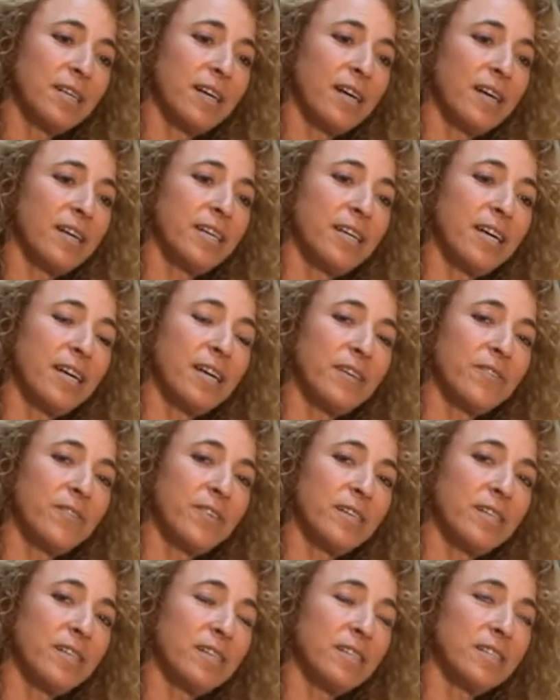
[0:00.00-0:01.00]
I have
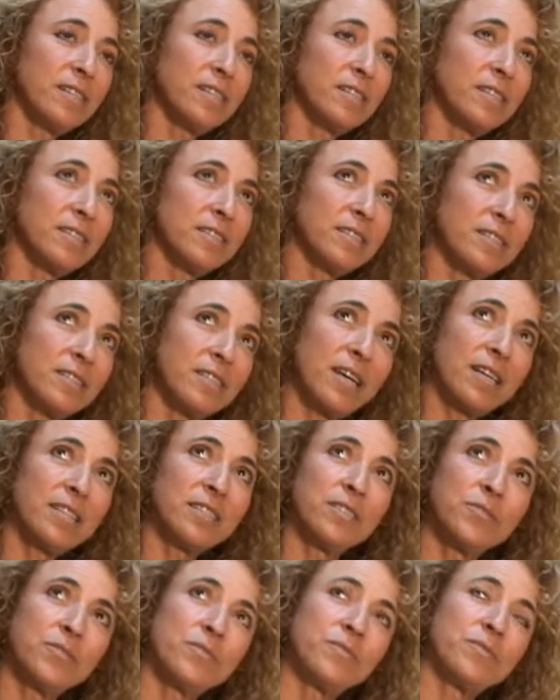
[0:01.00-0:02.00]
a a lot
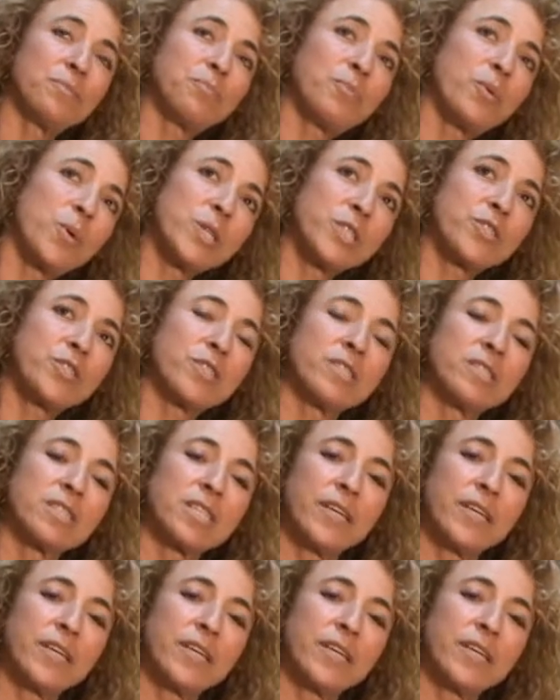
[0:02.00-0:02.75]
of portraits